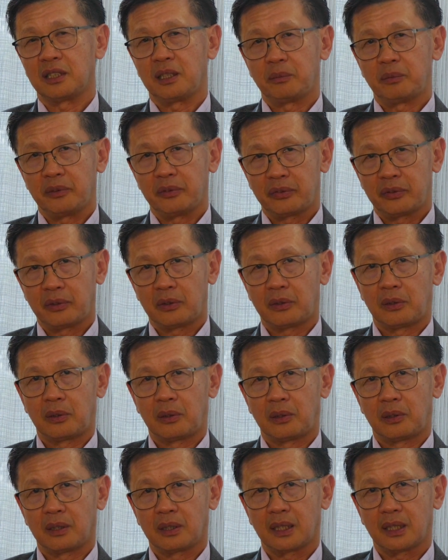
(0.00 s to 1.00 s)

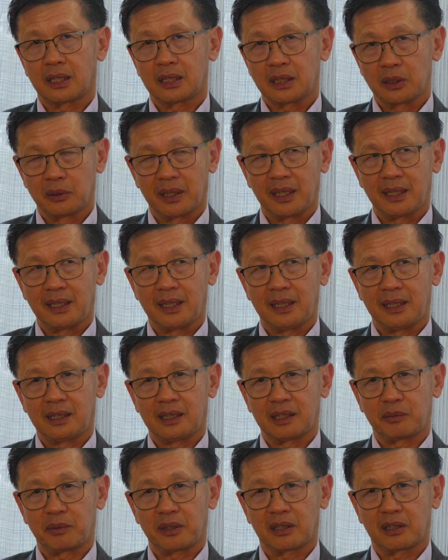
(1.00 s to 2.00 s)
before UAE is
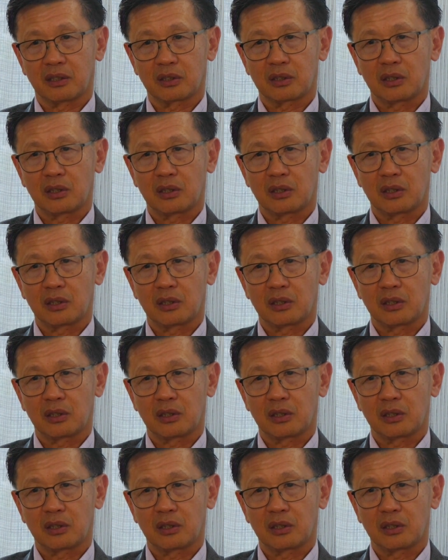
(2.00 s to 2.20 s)
because